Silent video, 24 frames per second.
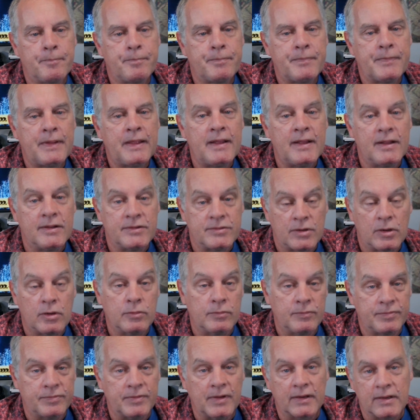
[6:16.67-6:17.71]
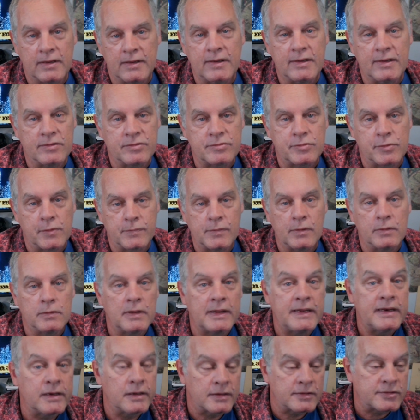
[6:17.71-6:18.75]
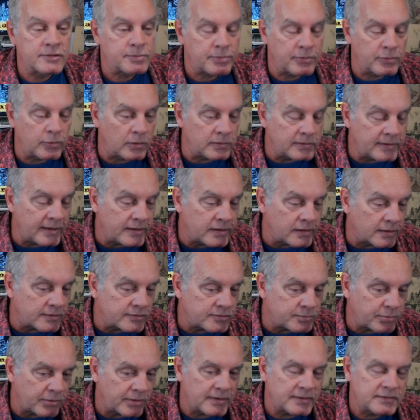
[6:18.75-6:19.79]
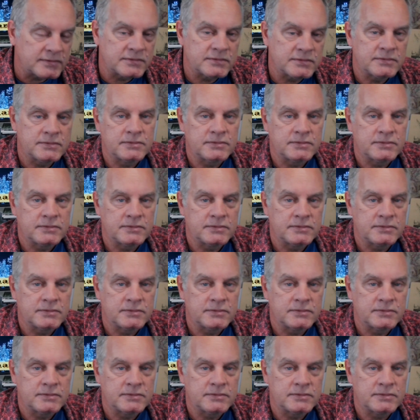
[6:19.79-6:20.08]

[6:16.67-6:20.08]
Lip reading: his own fucking history on the Lolita Express.